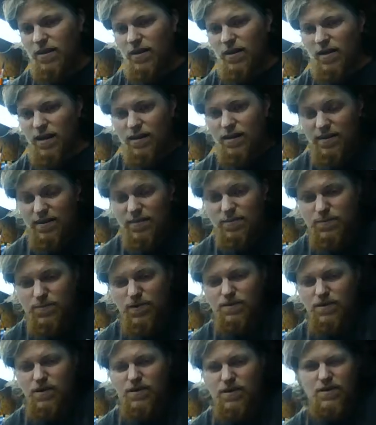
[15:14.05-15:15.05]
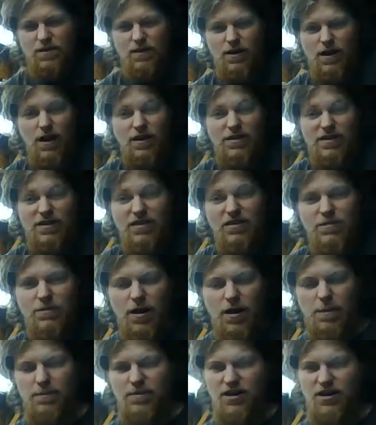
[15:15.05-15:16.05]
a gun is my right. The gun is
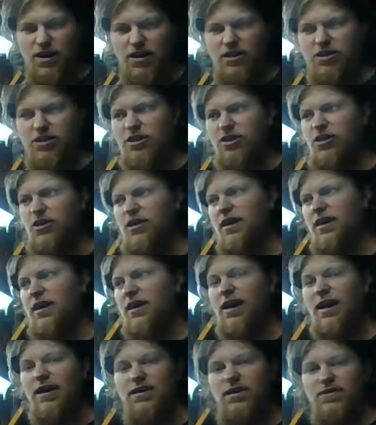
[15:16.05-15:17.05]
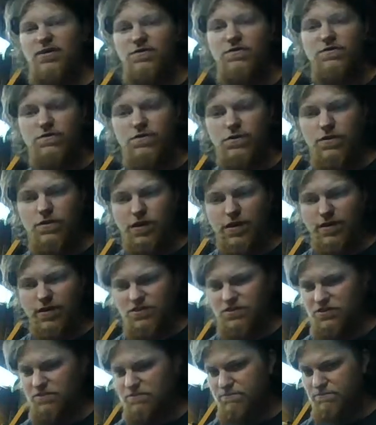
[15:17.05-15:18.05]
my protection. Okay? I live in a rural
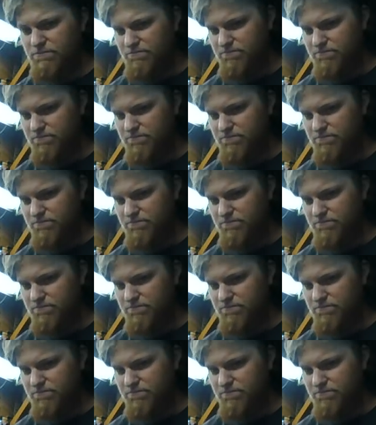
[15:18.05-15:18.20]
country.